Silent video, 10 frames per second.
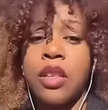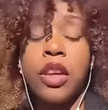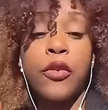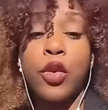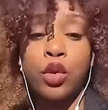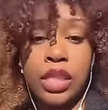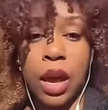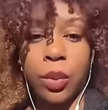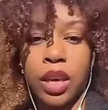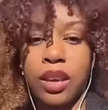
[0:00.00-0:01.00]
The foods
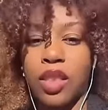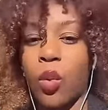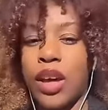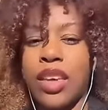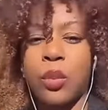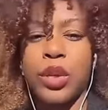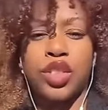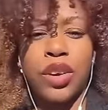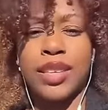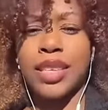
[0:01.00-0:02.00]
that we eat, the way that we
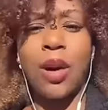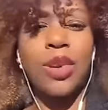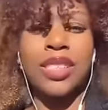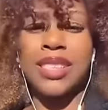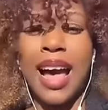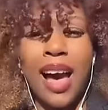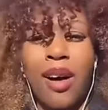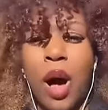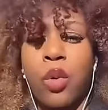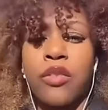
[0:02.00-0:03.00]
dress, our style,
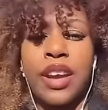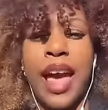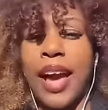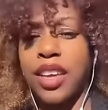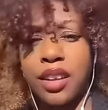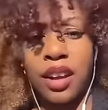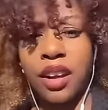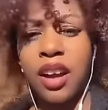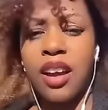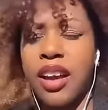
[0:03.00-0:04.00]
our
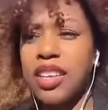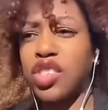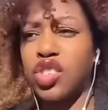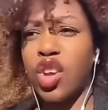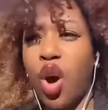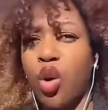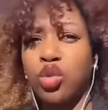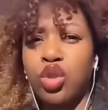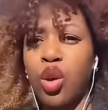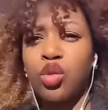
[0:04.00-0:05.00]
vernacular is so,
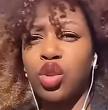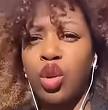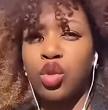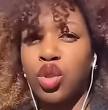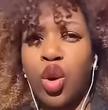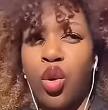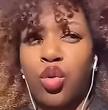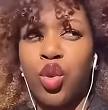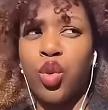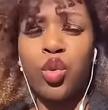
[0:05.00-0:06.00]
so, so, so
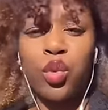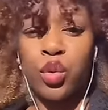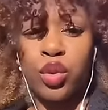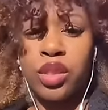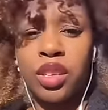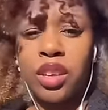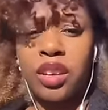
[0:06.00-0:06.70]
used.